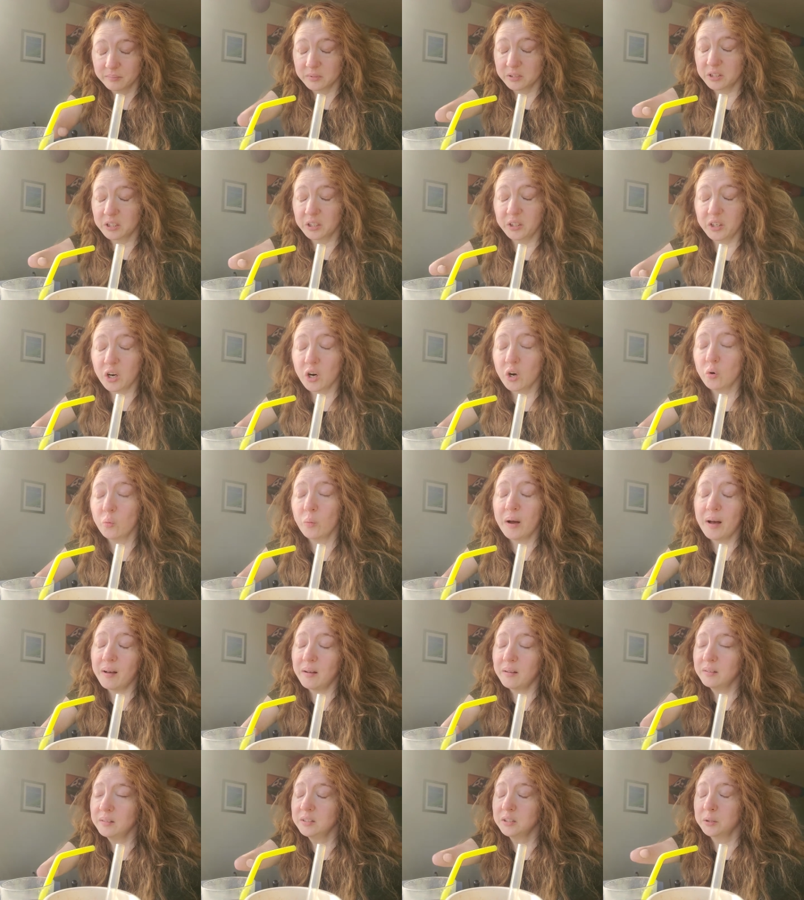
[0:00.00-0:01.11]
to go
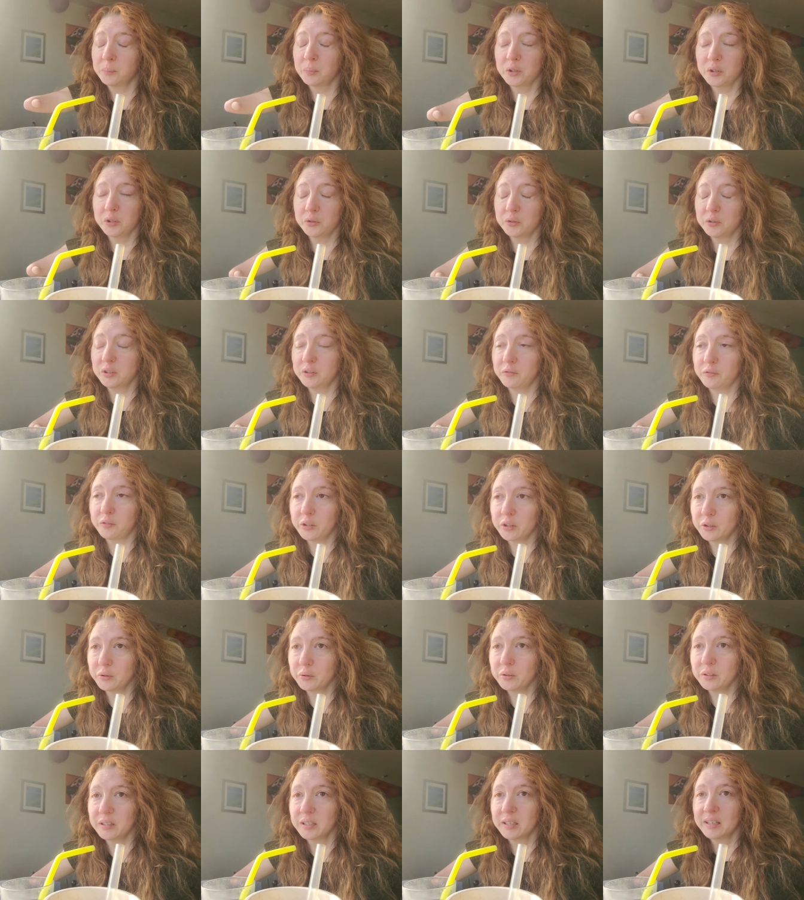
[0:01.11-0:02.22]
well, to produce
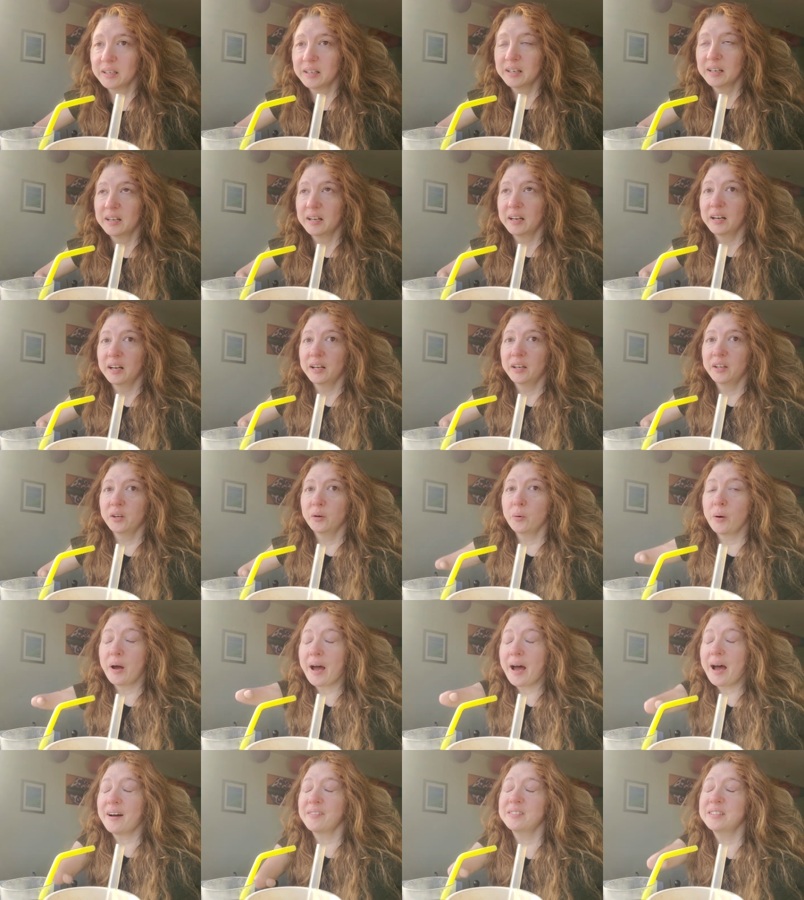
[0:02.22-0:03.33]
fruit, you
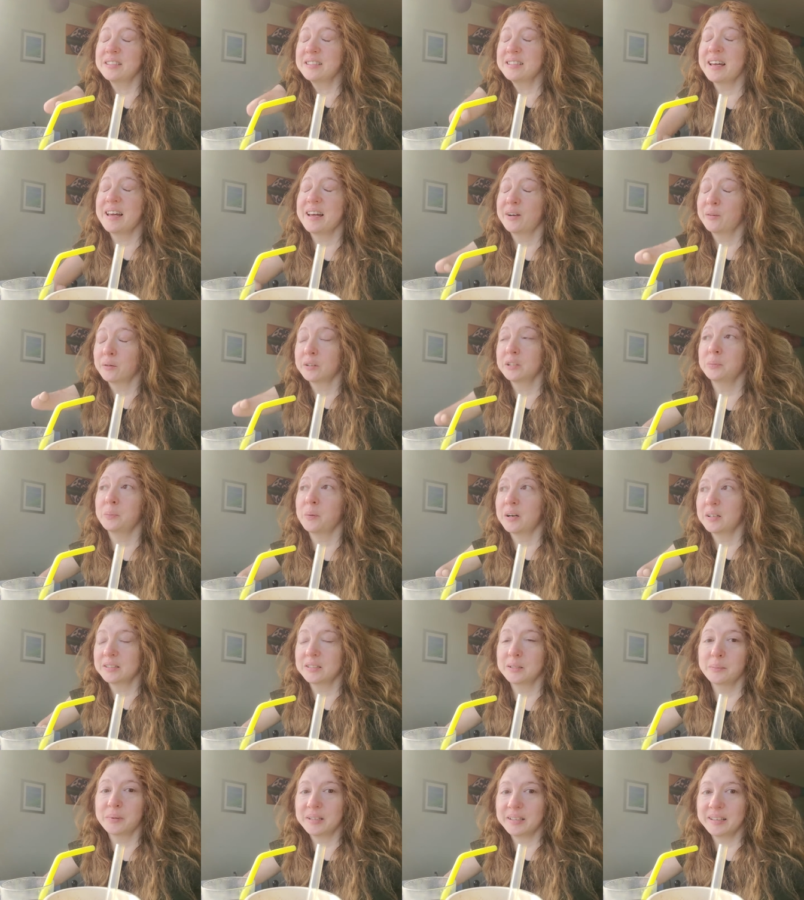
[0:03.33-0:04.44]
have to take
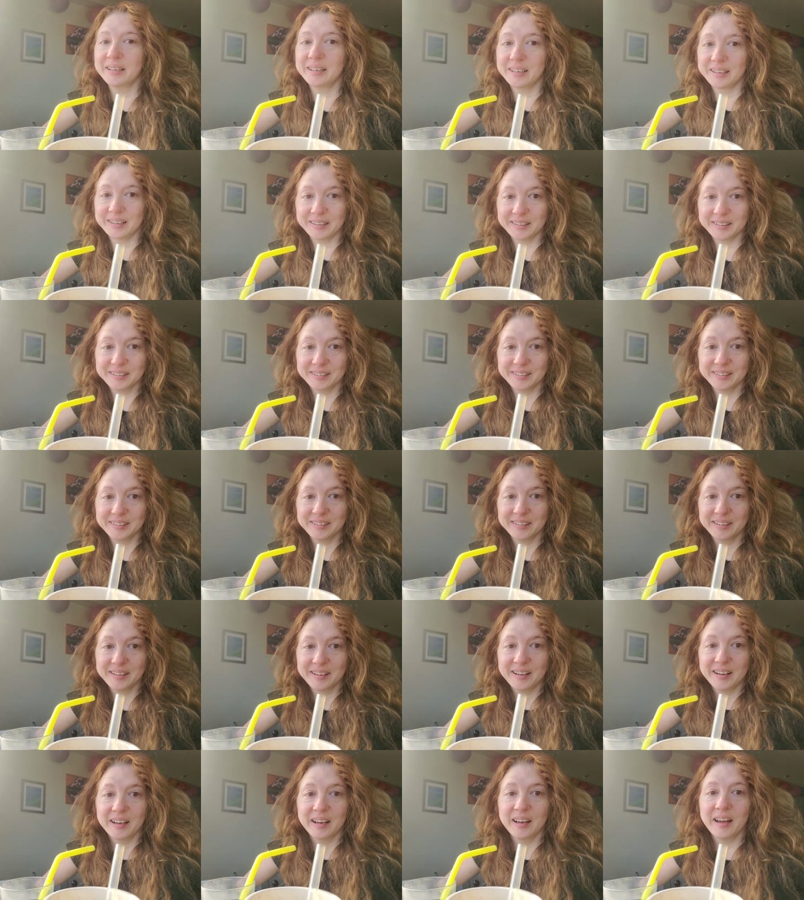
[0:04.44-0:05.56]
responsibility.
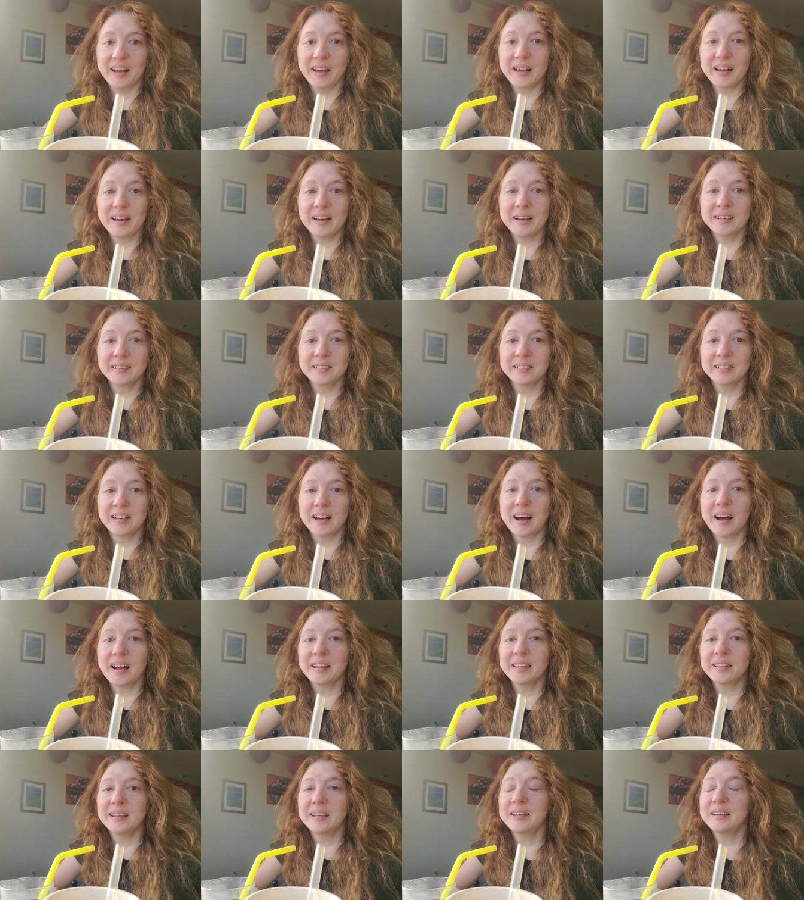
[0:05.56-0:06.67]
And
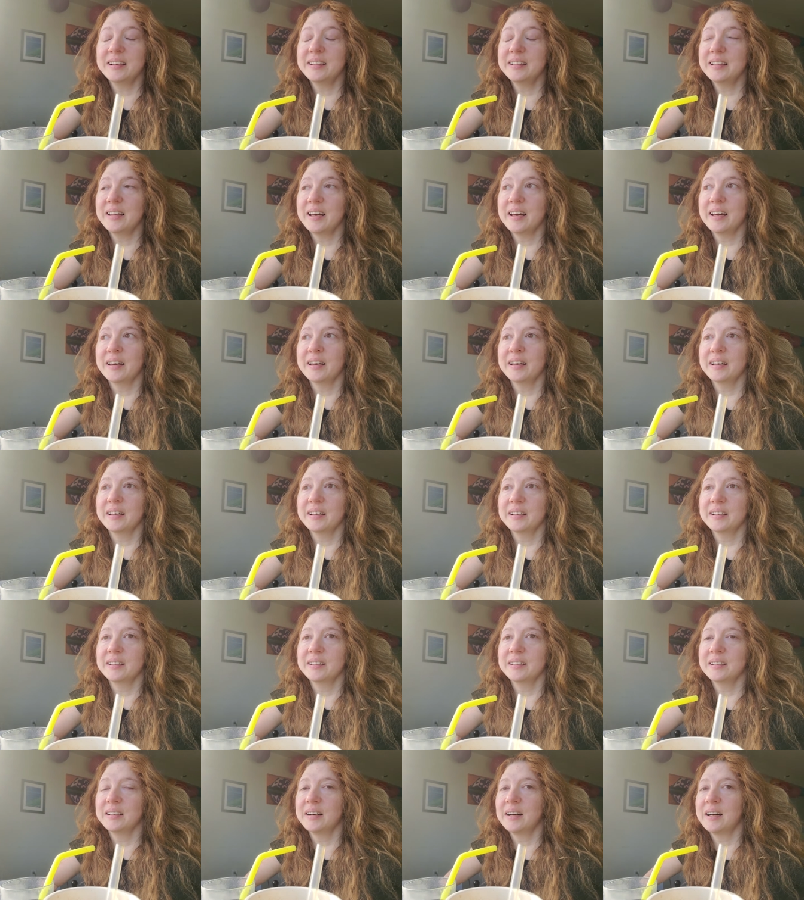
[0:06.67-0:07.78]
I think that
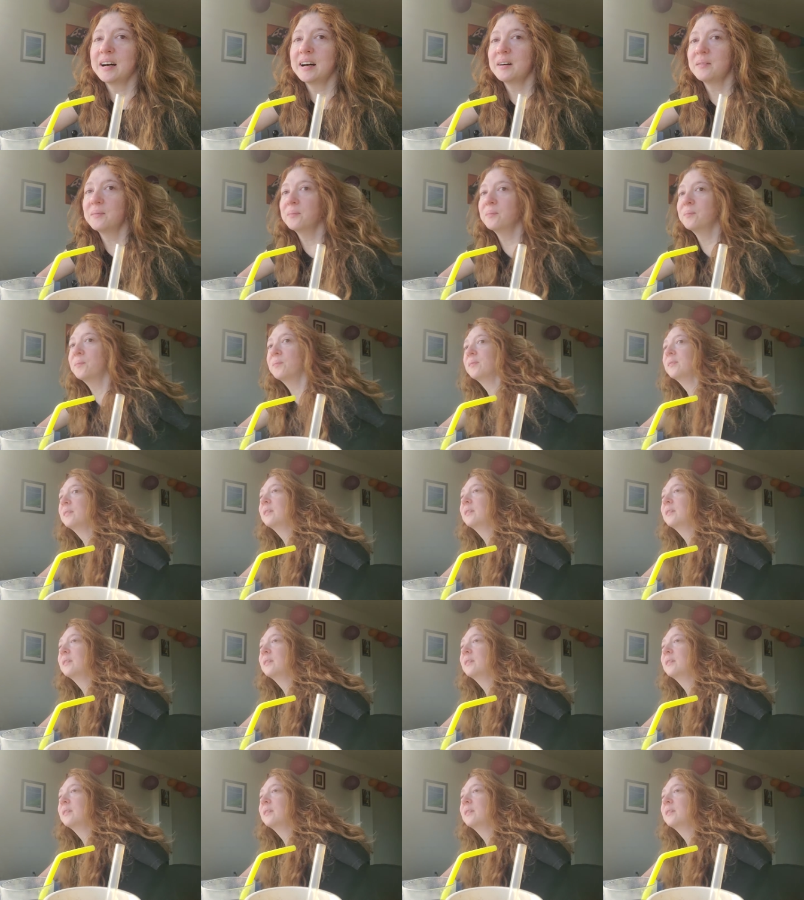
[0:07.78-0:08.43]
um,